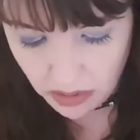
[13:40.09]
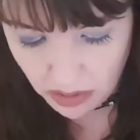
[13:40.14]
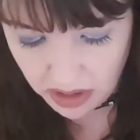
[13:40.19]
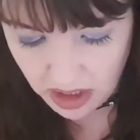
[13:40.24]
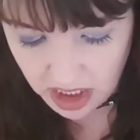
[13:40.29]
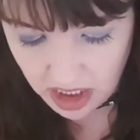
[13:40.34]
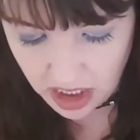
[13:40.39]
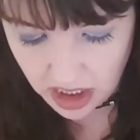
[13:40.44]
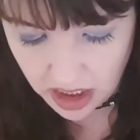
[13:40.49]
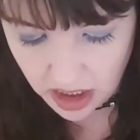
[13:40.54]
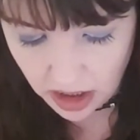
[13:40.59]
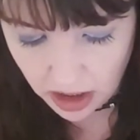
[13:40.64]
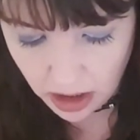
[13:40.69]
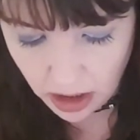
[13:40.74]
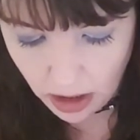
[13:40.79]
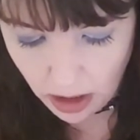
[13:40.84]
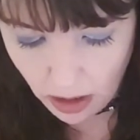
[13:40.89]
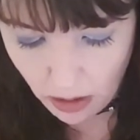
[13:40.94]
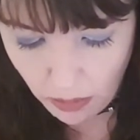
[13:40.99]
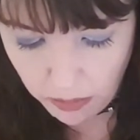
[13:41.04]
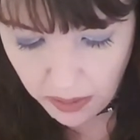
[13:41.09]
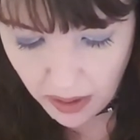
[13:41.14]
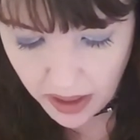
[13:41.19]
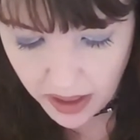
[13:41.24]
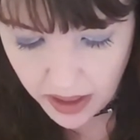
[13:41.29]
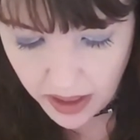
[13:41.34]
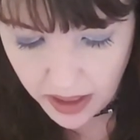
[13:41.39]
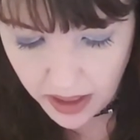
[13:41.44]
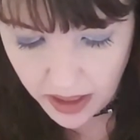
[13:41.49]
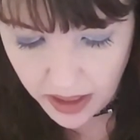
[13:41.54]
which is the
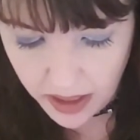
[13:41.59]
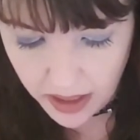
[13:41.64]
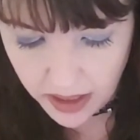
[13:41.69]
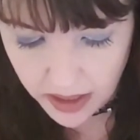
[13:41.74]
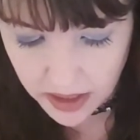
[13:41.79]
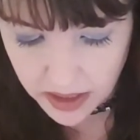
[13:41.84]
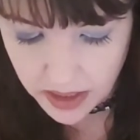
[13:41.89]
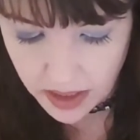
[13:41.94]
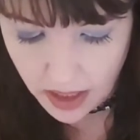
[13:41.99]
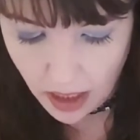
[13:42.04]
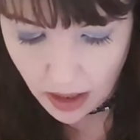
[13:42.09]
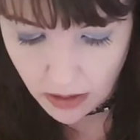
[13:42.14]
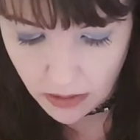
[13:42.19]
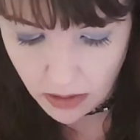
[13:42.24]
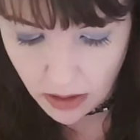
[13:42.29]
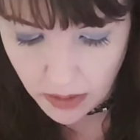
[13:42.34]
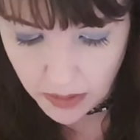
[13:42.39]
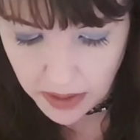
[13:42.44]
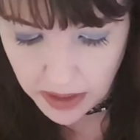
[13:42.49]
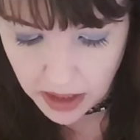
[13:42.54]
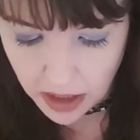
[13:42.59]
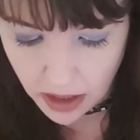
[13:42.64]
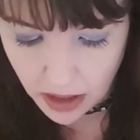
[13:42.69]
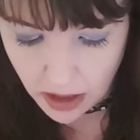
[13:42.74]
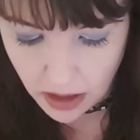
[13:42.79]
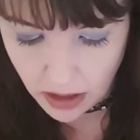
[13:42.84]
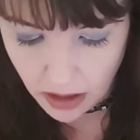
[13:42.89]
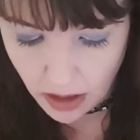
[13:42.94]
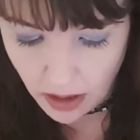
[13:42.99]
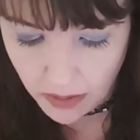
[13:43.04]
Cooper's
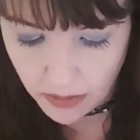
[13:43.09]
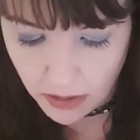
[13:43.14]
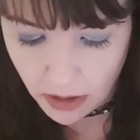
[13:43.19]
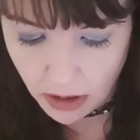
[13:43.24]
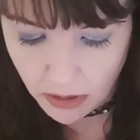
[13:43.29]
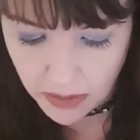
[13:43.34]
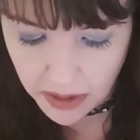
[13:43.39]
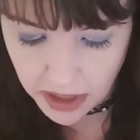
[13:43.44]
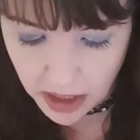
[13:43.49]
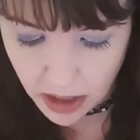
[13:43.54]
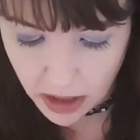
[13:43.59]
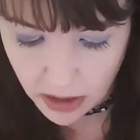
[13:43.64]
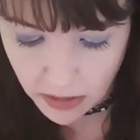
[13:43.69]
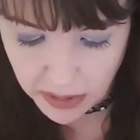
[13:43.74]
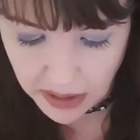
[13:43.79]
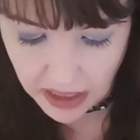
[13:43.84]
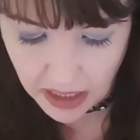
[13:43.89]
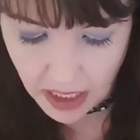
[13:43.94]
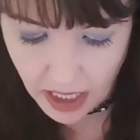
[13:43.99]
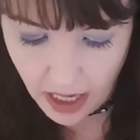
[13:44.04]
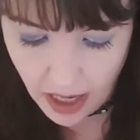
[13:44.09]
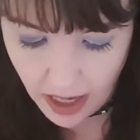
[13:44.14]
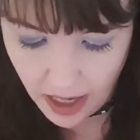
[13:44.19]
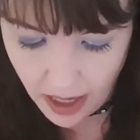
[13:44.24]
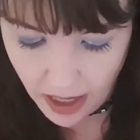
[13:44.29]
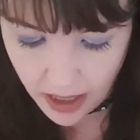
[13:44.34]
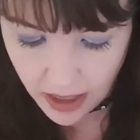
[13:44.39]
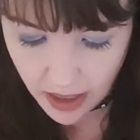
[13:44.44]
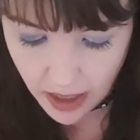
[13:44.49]
Aromatherapy Care